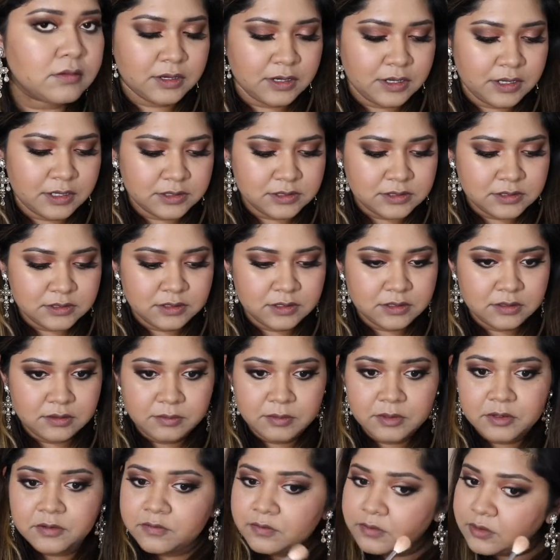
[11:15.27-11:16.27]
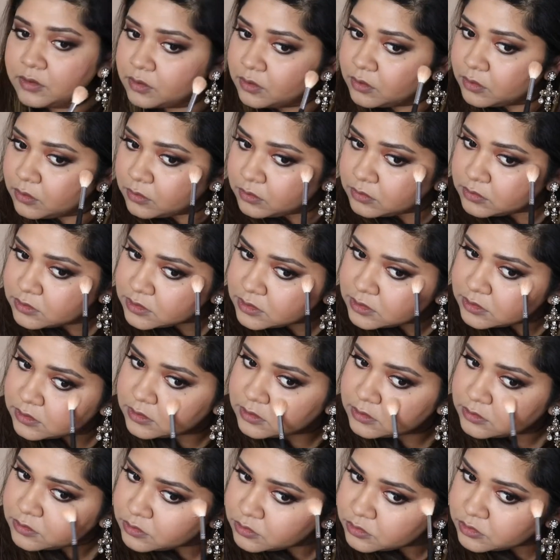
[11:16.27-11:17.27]
Has a little bit of a
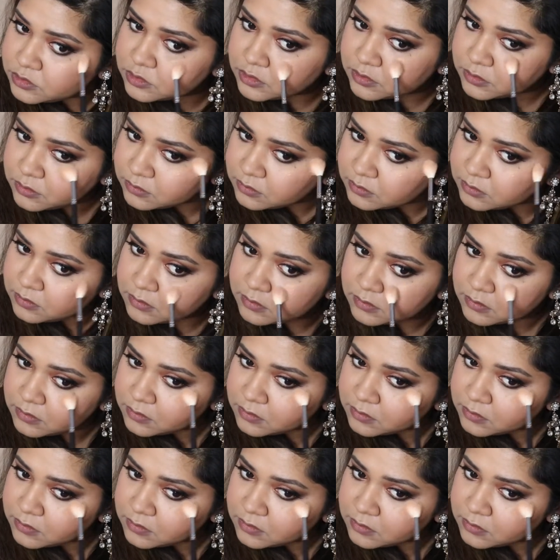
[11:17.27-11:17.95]
golden undertone.